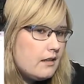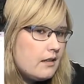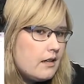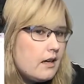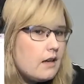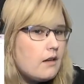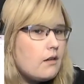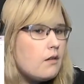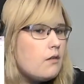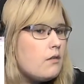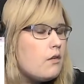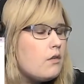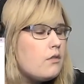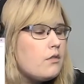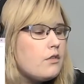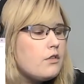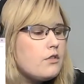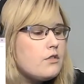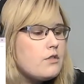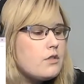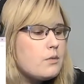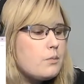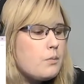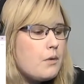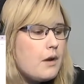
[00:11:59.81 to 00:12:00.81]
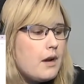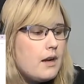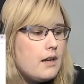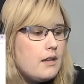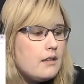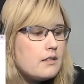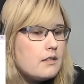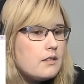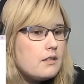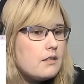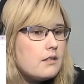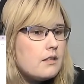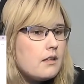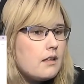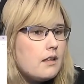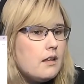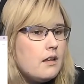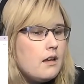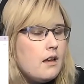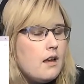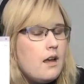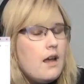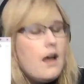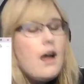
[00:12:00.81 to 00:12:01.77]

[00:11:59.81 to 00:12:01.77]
I don't know if they're just waiting to see how